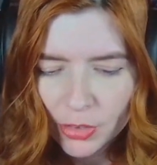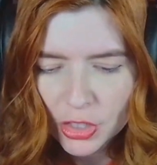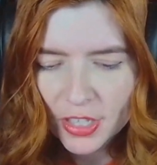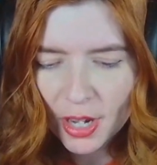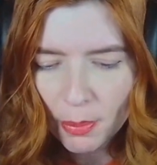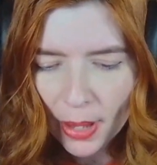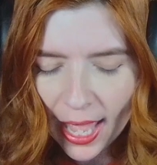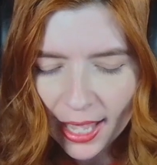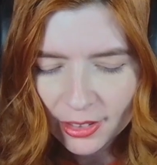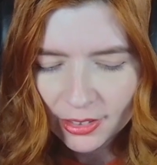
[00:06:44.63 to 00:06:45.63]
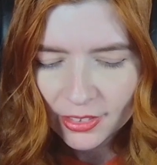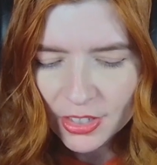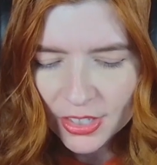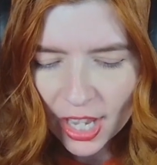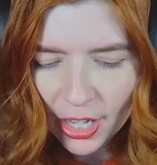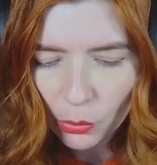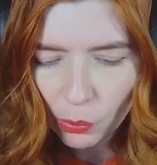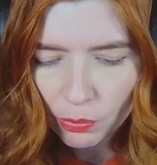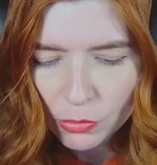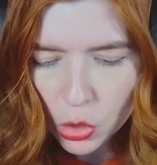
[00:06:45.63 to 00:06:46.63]
Just in a bad design
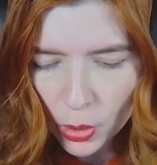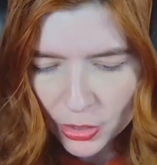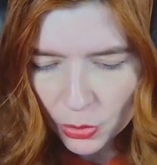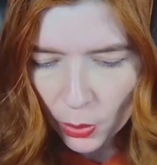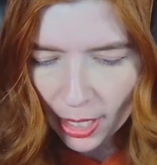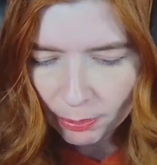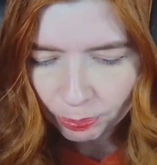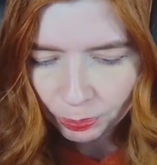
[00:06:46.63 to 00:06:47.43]
choice way.